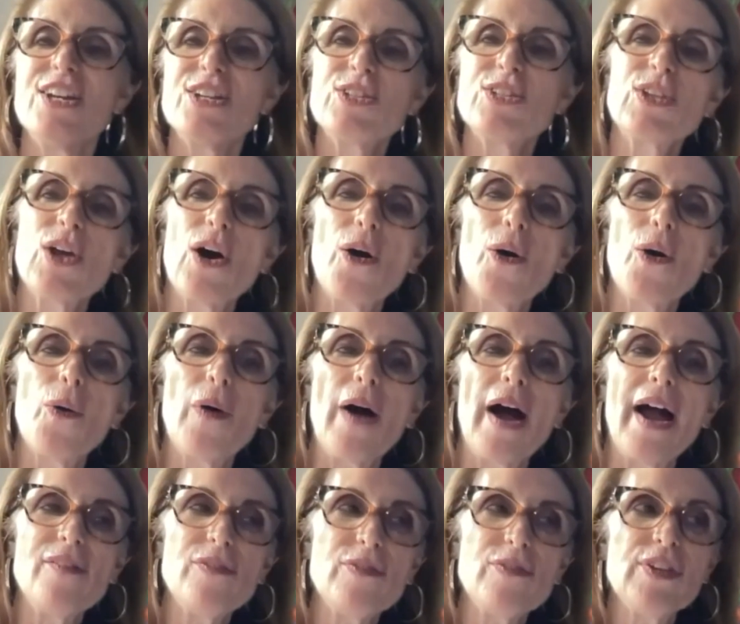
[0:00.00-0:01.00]
So
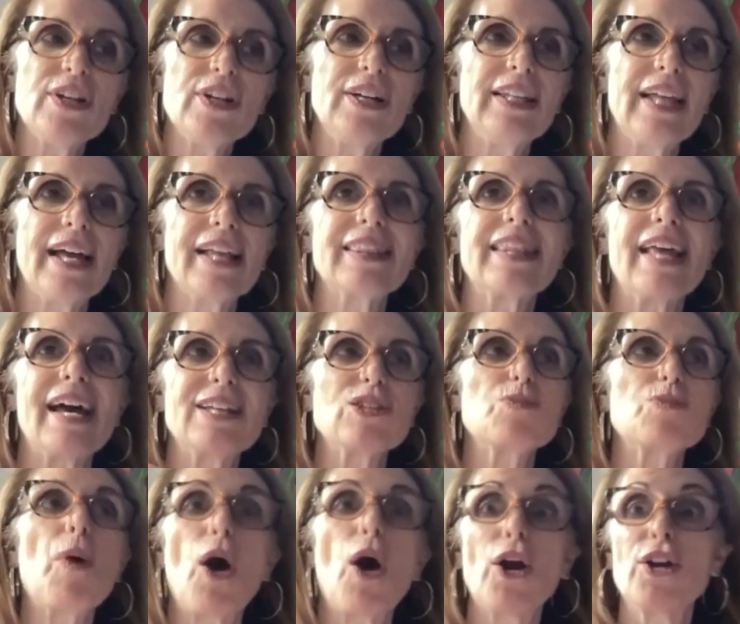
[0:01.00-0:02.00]
I feel like
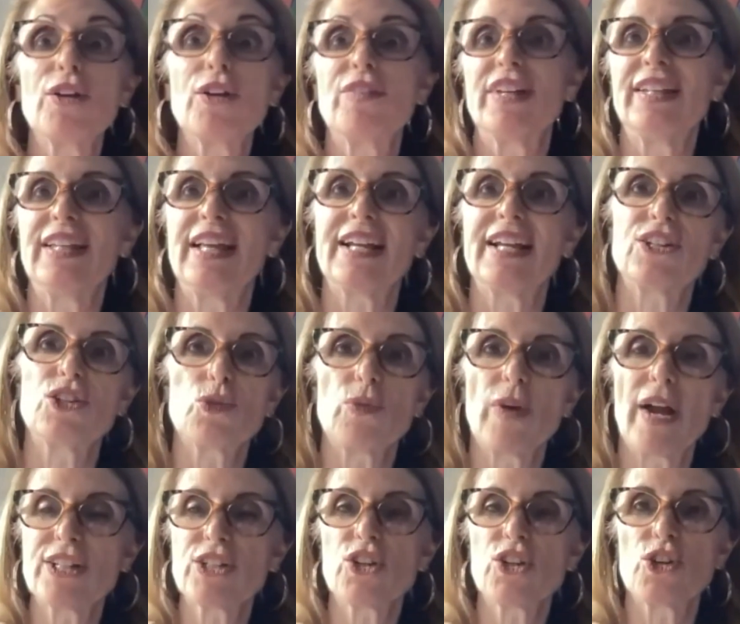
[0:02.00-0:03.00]
that's part of it. Like a
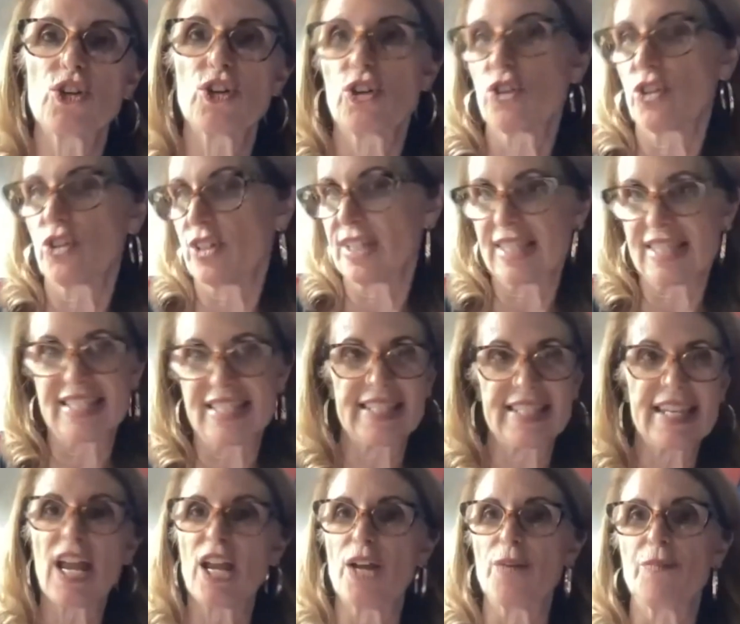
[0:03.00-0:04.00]
director is the
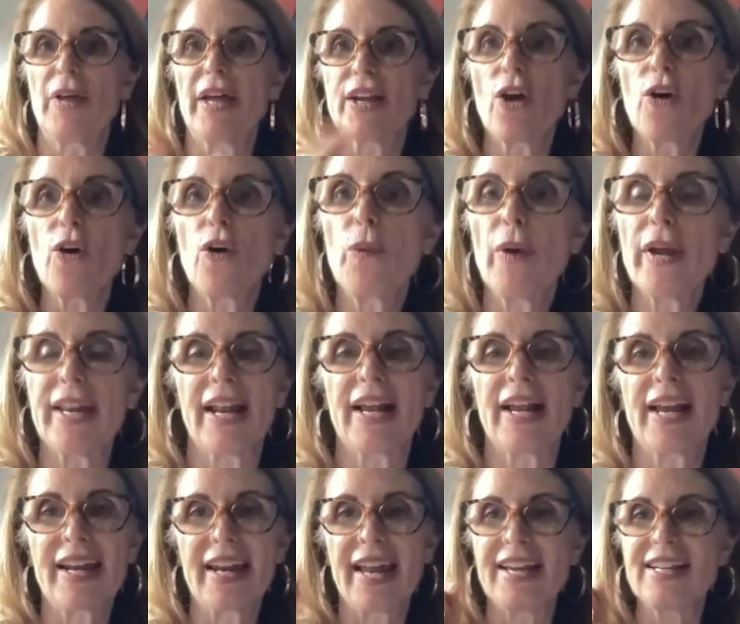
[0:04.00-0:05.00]
same, like, oh, wait, I
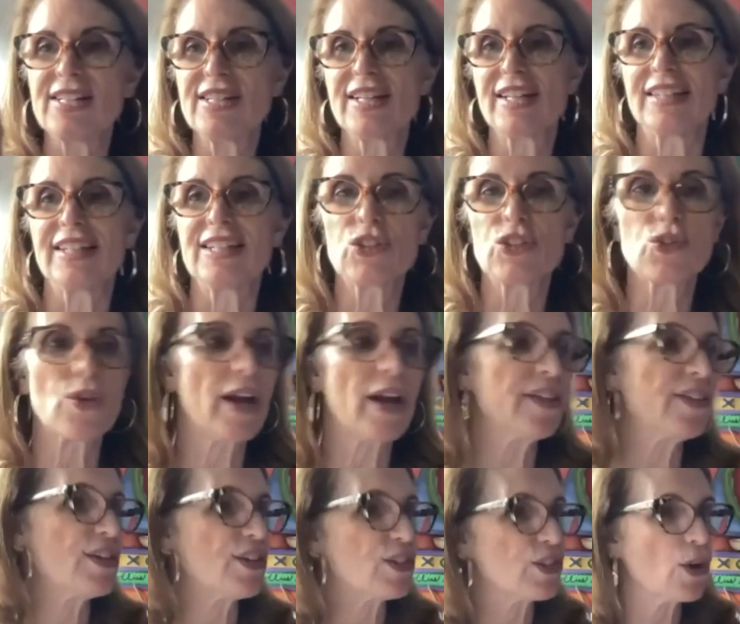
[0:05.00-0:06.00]
got an idea. Let's
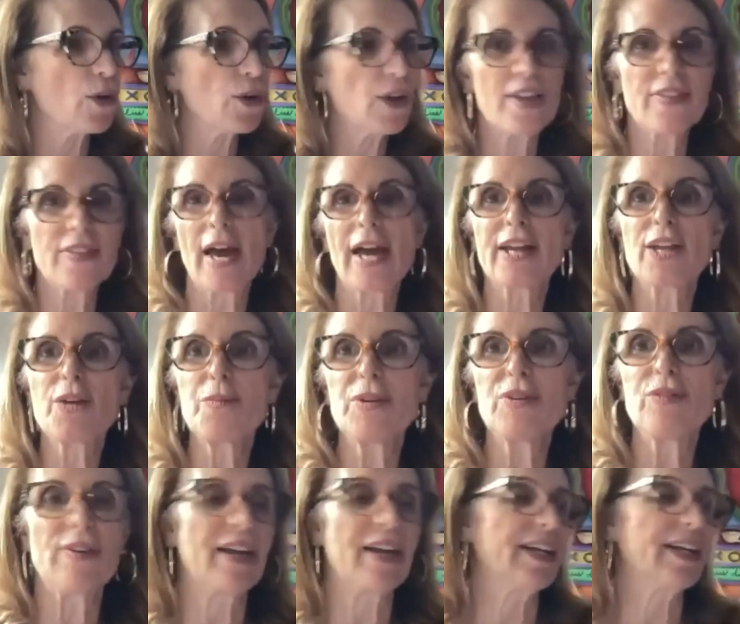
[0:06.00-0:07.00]
try this. Okay, that could
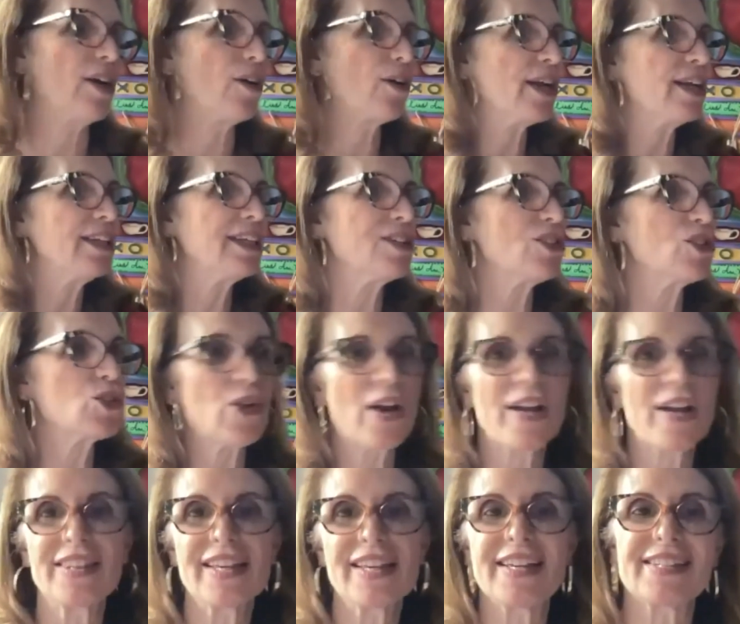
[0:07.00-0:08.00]
be funny. Okay, let's
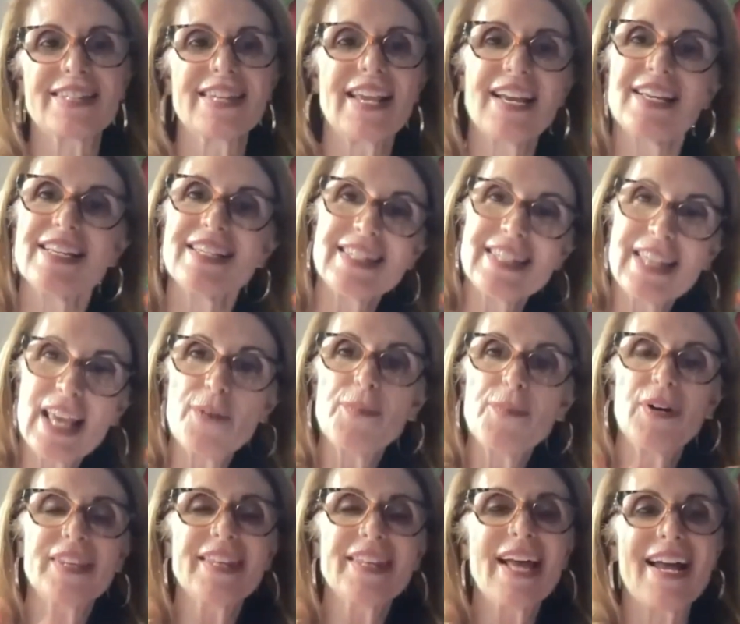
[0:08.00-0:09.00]
try this.
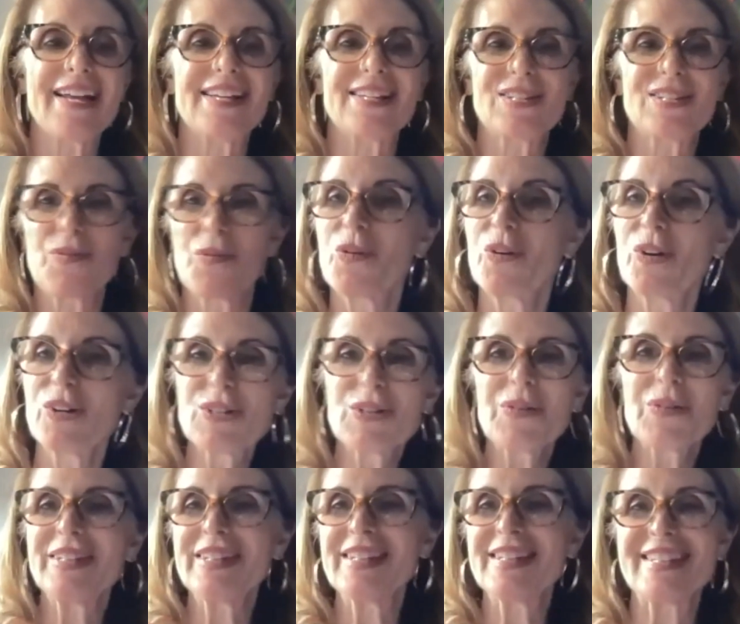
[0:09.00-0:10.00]
Same with us. We're
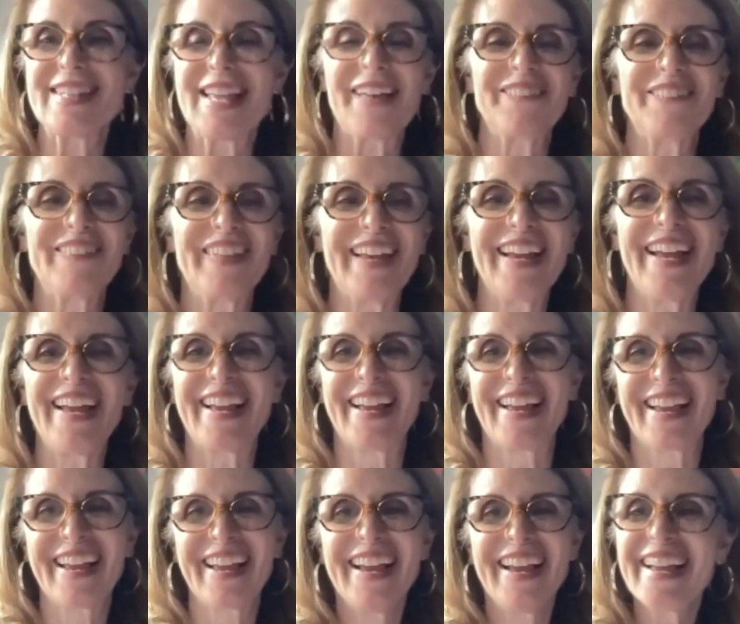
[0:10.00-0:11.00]
doing the same
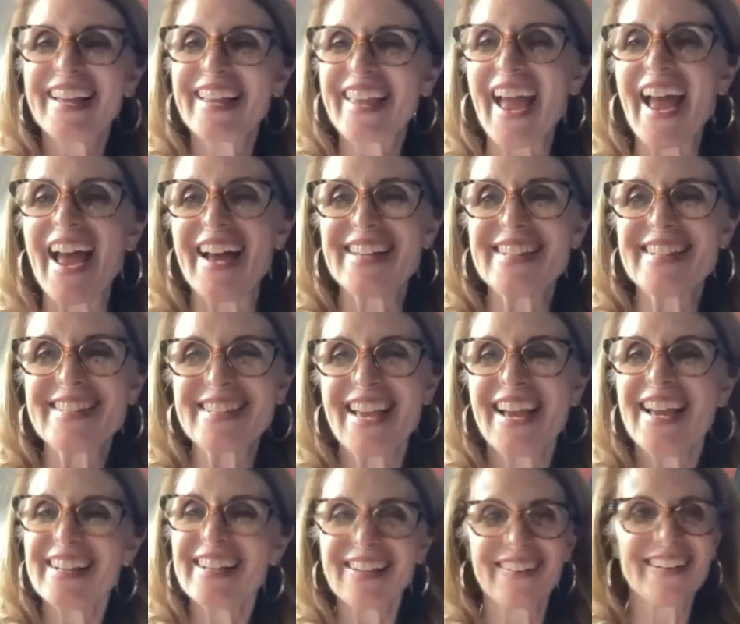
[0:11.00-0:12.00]
thing. Cast
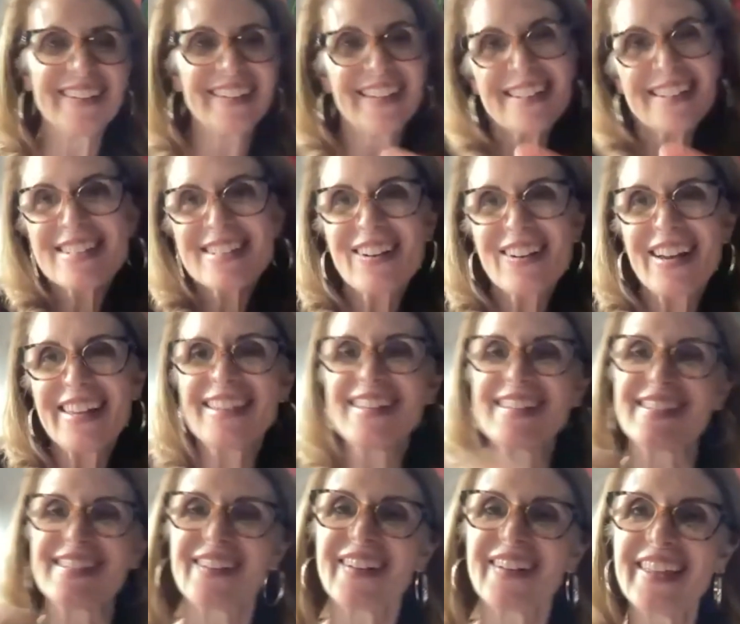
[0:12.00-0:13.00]
going, let's try
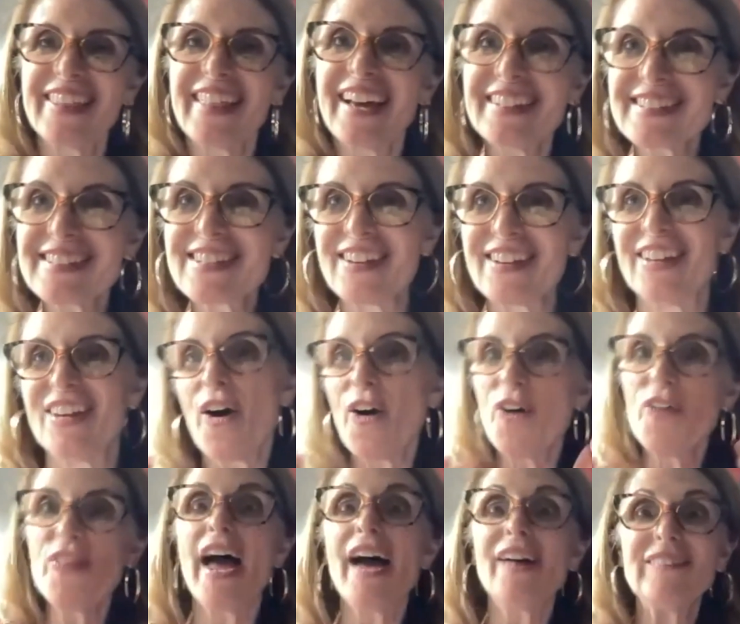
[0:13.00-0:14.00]
this. Okay, that's good.
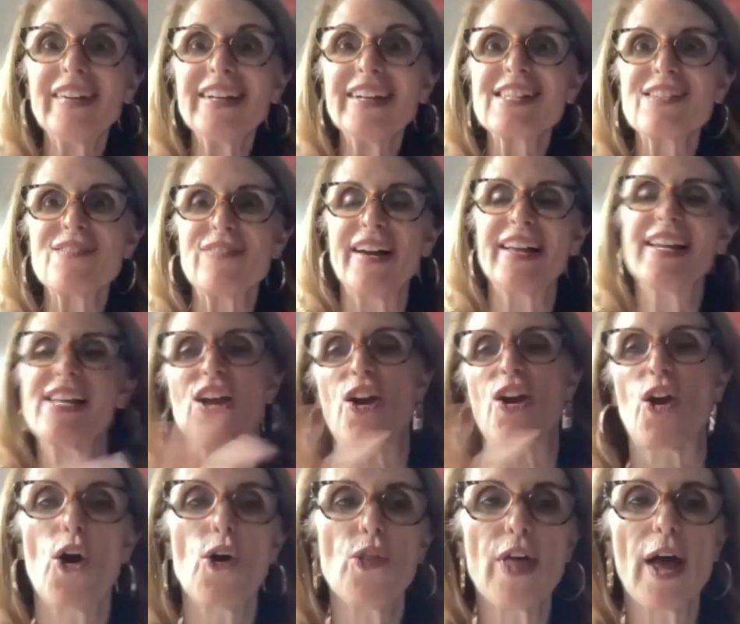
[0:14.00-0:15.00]
Oh, that makes it
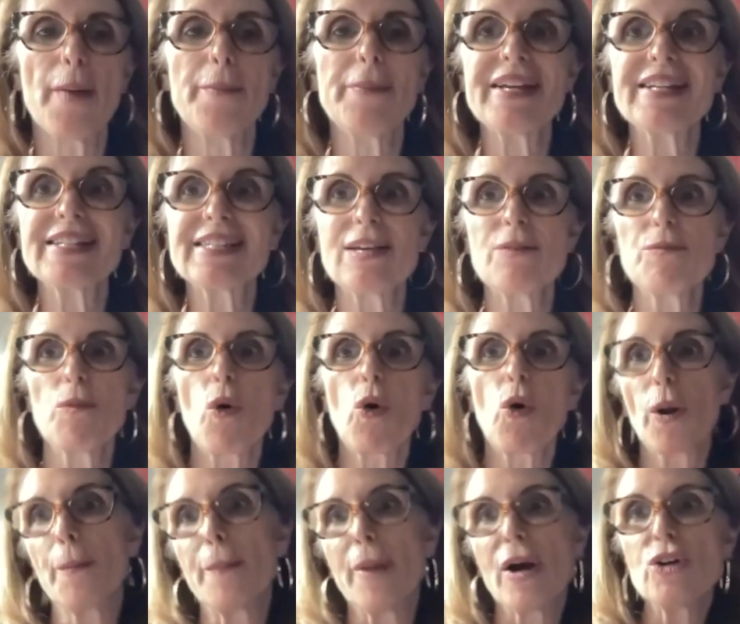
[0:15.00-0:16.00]
funnier. Oh, that makes it
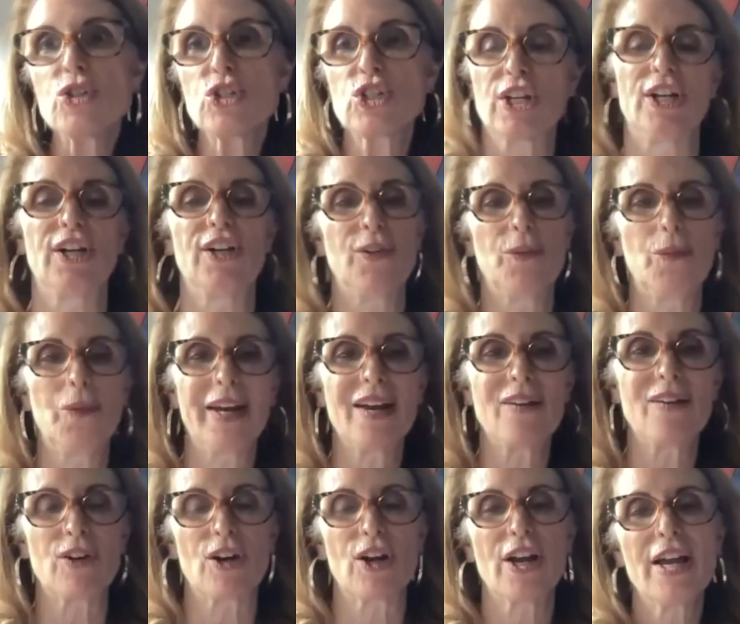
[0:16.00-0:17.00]
more emotional,
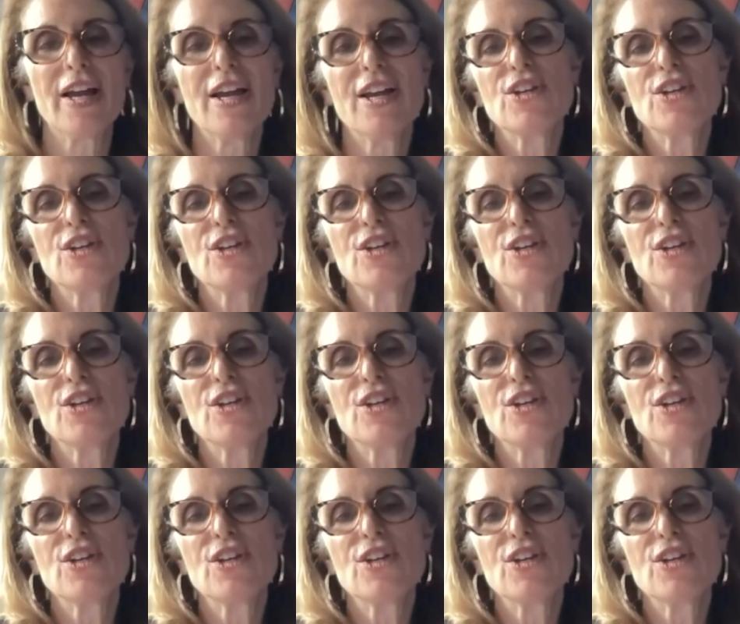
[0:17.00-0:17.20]
whatever.